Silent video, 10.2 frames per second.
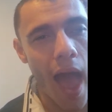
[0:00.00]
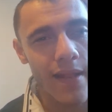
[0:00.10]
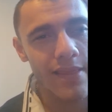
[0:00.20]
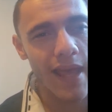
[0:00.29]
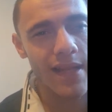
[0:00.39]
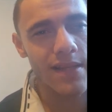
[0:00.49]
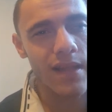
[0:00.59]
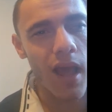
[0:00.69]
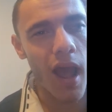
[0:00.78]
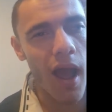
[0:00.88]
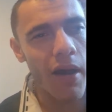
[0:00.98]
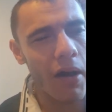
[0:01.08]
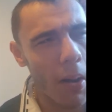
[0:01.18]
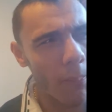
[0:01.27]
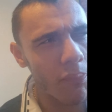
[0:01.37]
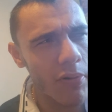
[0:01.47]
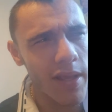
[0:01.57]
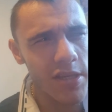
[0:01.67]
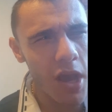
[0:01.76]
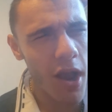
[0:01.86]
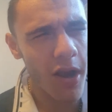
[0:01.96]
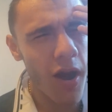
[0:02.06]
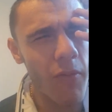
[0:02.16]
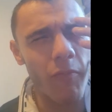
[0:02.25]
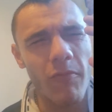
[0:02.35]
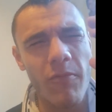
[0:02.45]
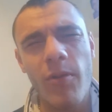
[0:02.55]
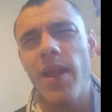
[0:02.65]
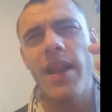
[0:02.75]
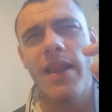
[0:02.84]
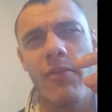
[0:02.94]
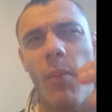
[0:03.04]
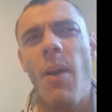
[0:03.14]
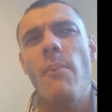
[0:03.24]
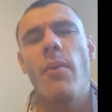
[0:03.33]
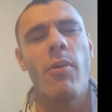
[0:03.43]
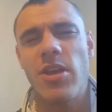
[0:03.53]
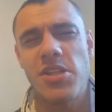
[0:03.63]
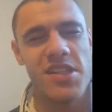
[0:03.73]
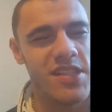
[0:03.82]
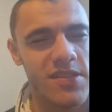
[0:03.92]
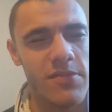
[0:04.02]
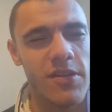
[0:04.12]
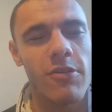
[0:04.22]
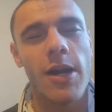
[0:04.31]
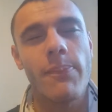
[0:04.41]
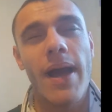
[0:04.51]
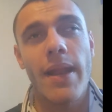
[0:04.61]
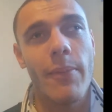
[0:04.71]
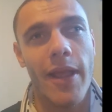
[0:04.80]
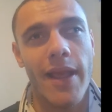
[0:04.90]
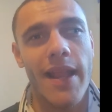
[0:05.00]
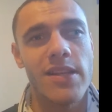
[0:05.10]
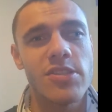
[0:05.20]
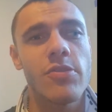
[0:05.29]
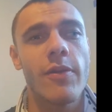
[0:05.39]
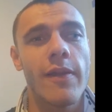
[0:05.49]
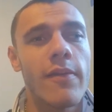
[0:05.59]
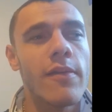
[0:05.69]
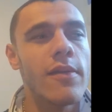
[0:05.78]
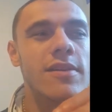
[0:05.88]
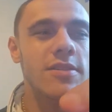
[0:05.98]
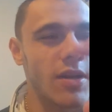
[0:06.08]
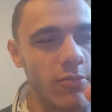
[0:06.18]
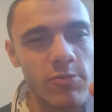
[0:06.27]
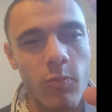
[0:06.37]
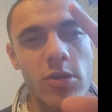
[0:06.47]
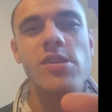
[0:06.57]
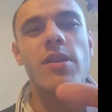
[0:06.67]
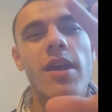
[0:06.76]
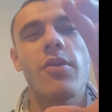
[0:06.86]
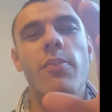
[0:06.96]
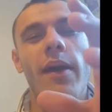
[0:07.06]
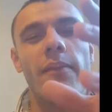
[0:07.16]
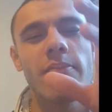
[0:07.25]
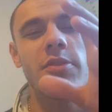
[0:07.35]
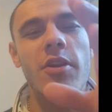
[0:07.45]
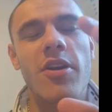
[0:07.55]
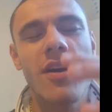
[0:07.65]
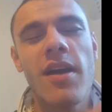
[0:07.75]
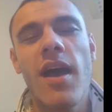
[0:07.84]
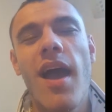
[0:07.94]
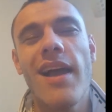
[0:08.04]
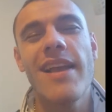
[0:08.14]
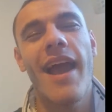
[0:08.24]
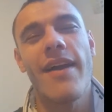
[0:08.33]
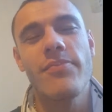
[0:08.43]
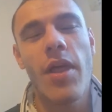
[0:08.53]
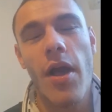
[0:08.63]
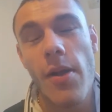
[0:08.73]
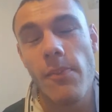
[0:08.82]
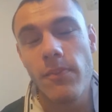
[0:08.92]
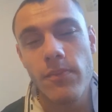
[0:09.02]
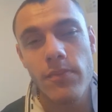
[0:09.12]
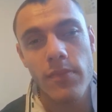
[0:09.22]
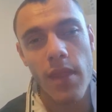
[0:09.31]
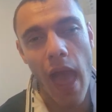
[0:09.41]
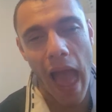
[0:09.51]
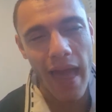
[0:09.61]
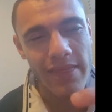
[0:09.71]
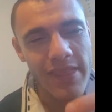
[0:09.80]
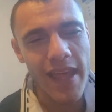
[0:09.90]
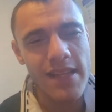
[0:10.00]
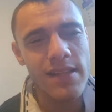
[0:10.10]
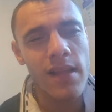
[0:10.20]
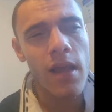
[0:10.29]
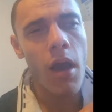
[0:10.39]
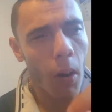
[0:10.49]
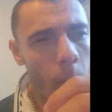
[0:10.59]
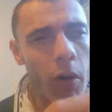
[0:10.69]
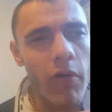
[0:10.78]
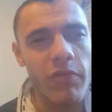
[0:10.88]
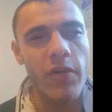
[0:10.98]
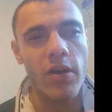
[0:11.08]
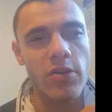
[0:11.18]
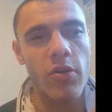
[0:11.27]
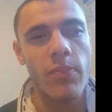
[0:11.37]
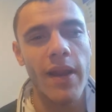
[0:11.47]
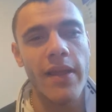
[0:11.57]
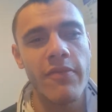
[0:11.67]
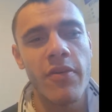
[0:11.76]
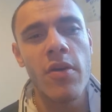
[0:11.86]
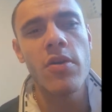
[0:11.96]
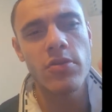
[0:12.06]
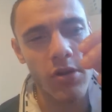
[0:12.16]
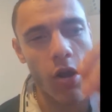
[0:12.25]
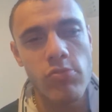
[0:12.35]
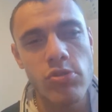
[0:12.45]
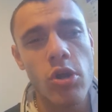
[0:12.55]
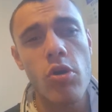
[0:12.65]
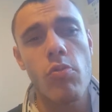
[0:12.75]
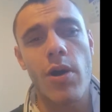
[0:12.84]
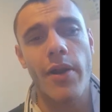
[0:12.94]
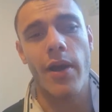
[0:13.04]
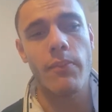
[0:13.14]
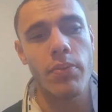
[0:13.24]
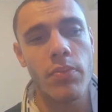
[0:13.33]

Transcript: then I can't really remember, which is quite bad of me again, sorry, because I was a little bit. Yeah. And then Watford, I do believe, go 2-1